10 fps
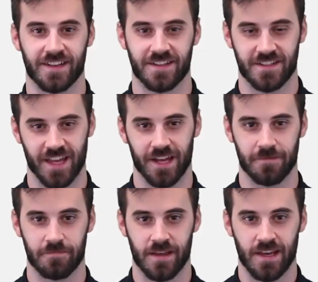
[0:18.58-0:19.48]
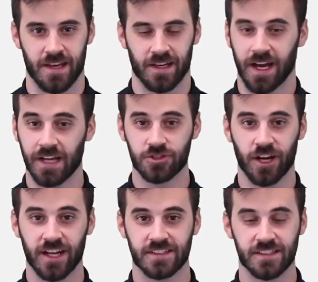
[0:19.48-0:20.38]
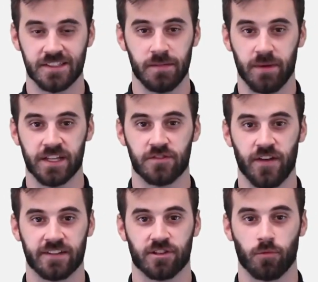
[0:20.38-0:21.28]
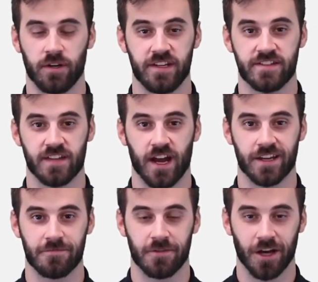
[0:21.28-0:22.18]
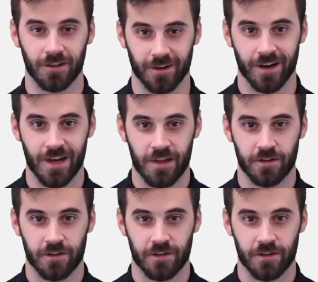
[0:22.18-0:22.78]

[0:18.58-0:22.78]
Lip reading: set. Contrast is the biggest factor when deciding color.